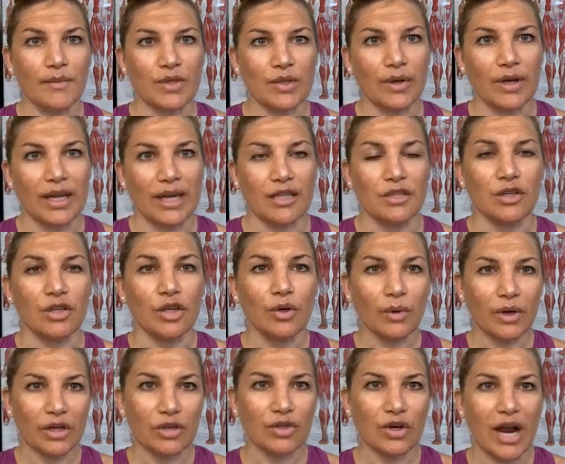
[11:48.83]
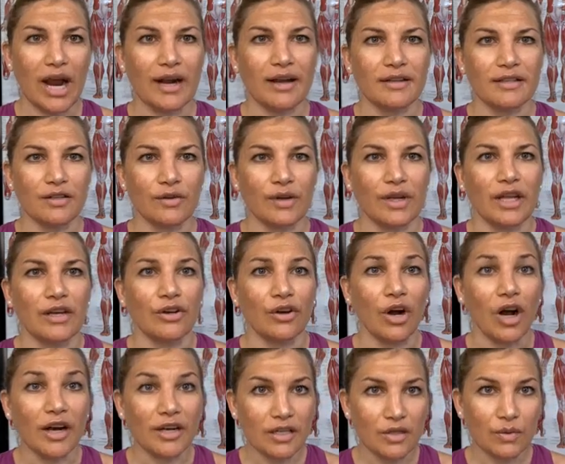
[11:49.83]
So you want to track it. So again,
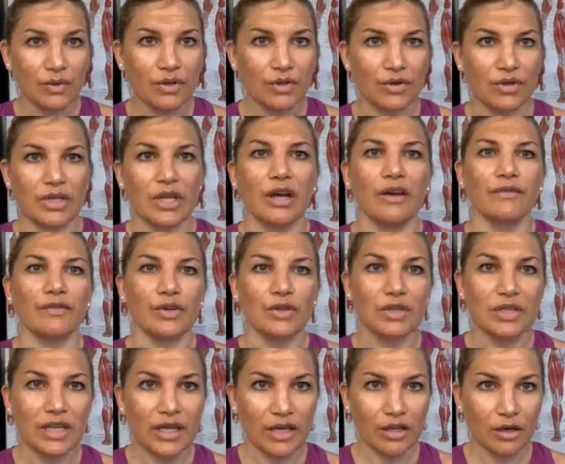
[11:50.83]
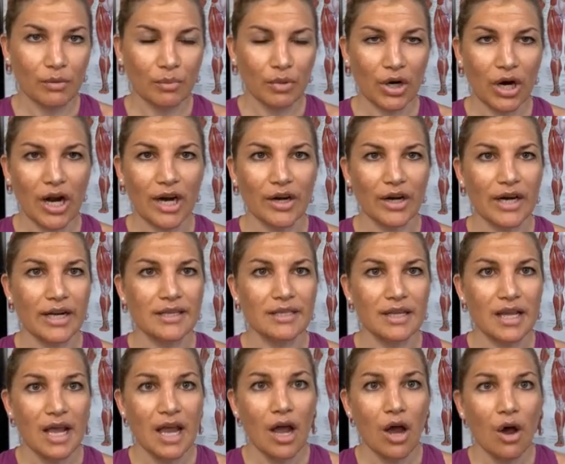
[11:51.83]
you're honest with yourself, you're seeing your
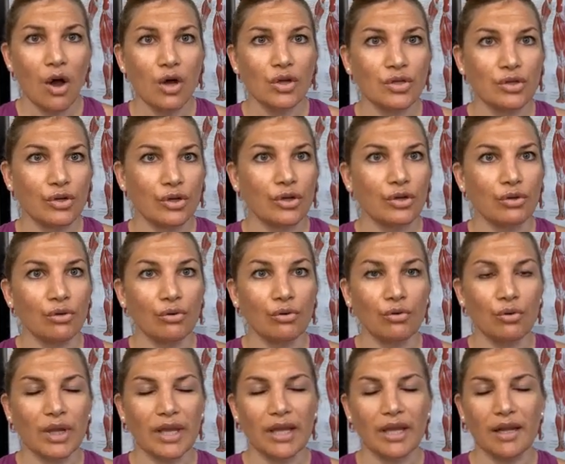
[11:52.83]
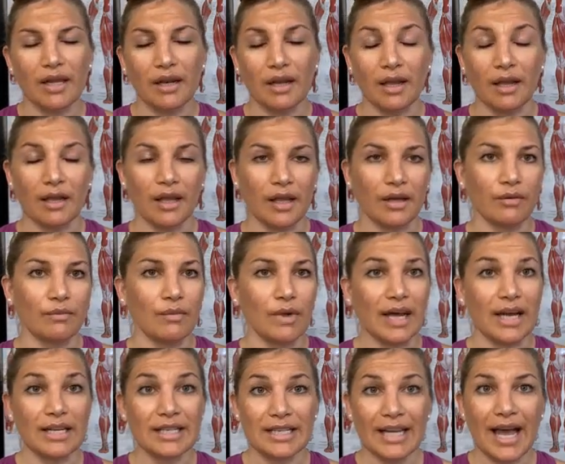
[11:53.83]
progress, so you can, again,
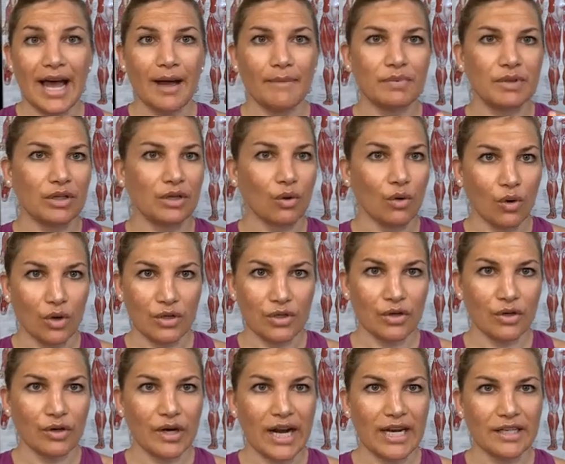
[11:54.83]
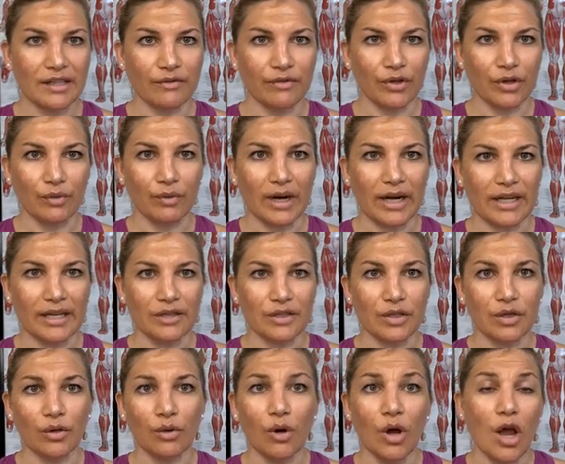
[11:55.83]
adapt and course correct if you're ready
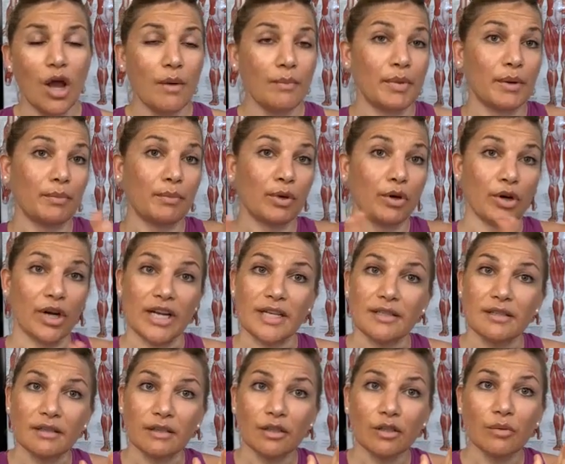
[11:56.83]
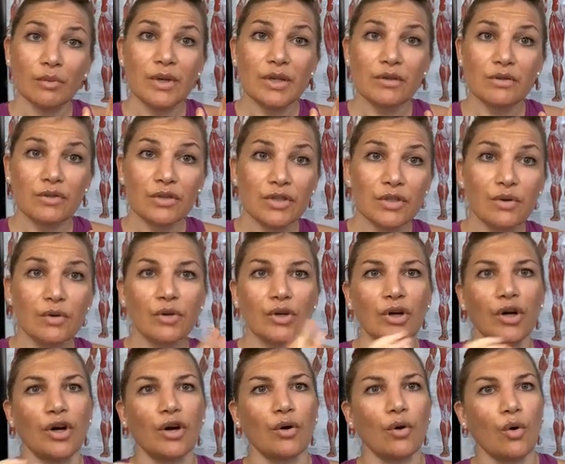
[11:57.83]
to be progressed a little bit
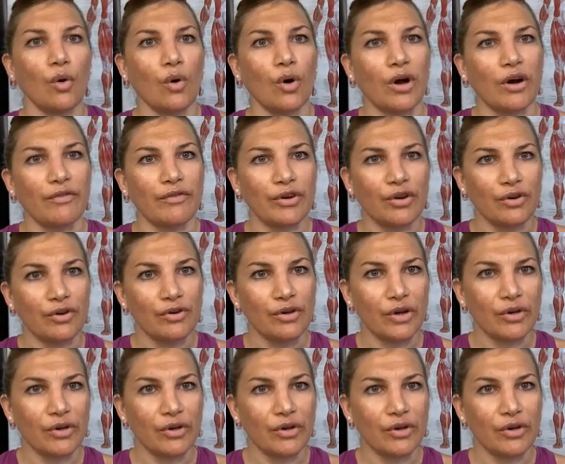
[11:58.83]
sooner, or if you're